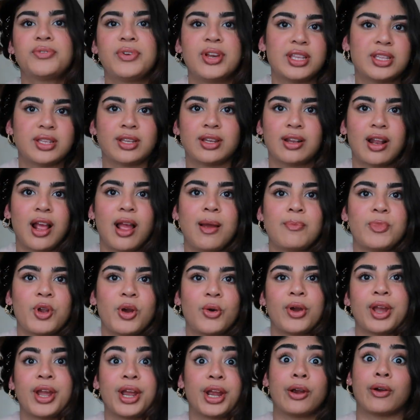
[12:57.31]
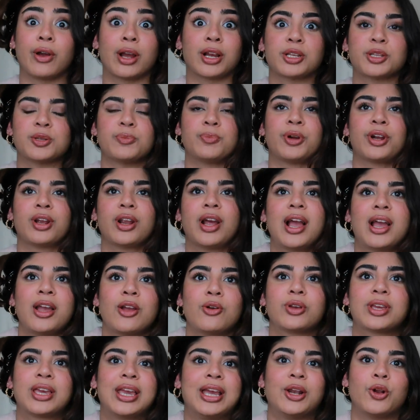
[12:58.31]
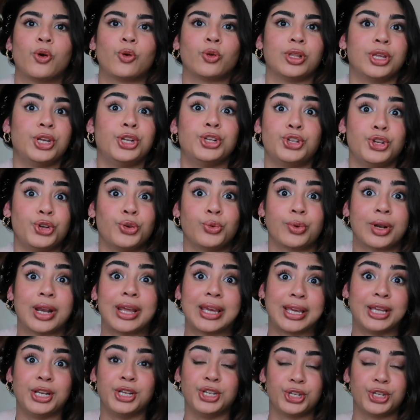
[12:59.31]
face it, I'm no hair expert. I can only do what I can